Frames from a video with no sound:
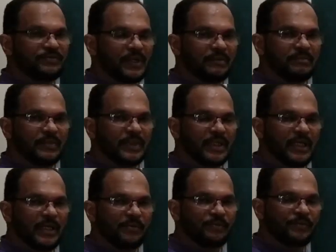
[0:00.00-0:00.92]
from
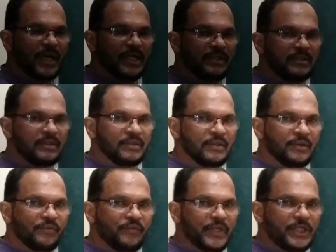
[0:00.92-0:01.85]
a fine,
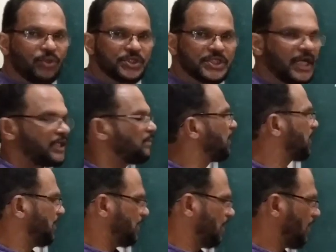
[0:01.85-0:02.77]
very good starting
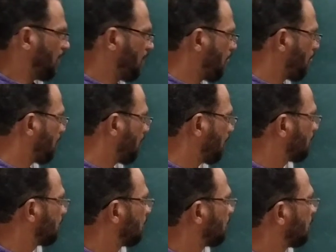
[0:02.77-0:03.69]
material.
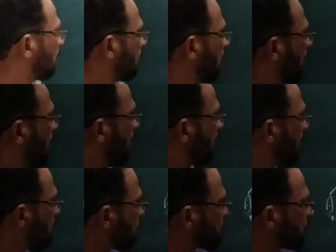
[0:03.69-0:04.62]

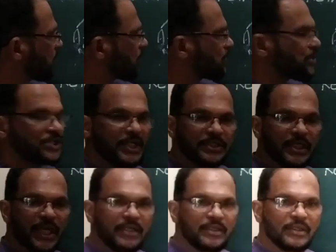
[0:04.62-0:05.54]
Retrosynthesis says
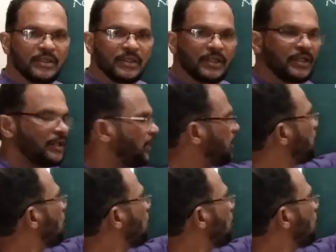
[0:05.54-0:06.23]
that in